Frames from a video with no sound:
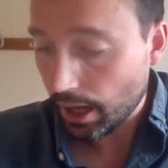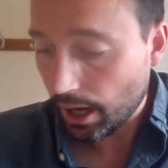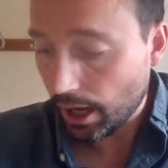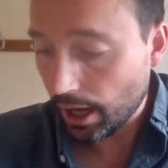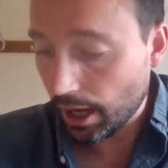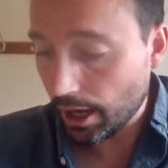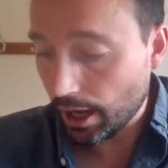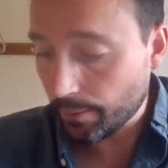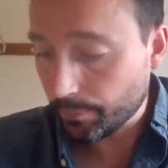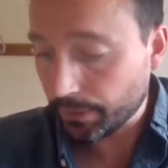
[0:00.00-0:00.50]

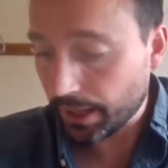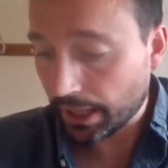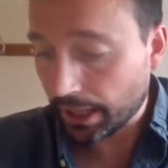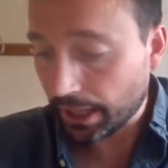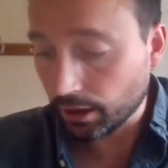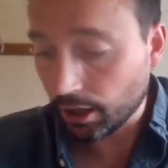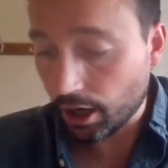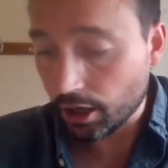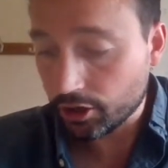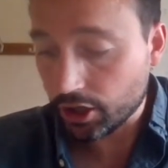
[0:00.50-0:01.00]
and
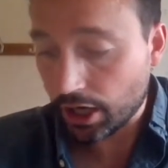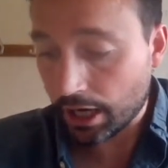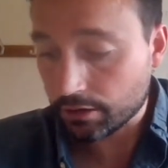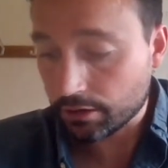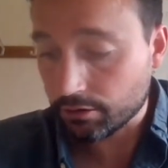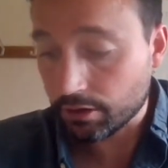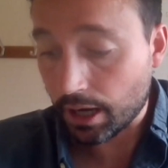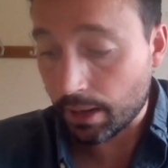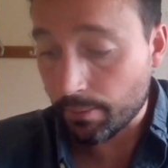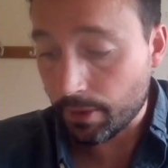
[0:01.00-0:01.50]
large
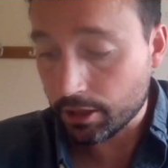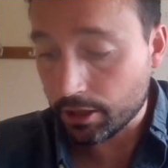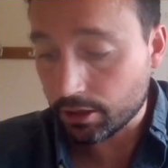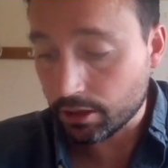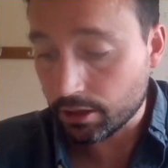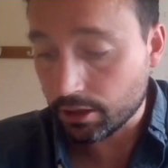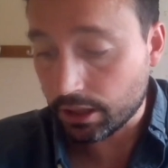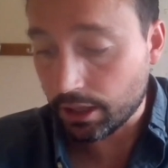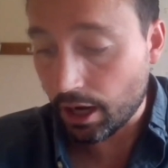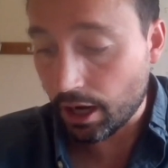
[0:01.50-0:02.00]
extra dimension
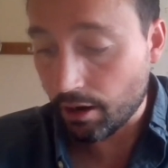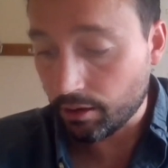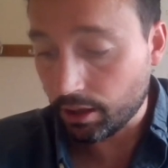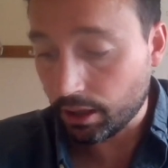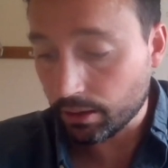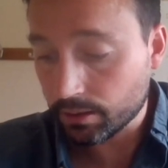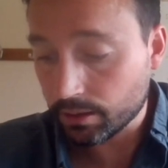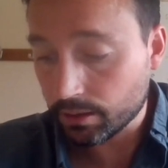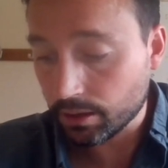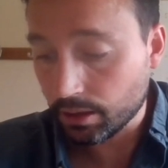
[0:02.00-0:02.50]

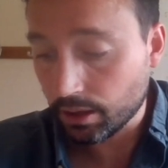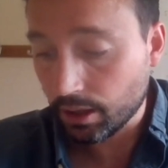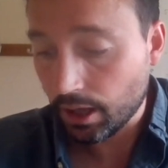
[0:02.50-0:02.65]
scenarios.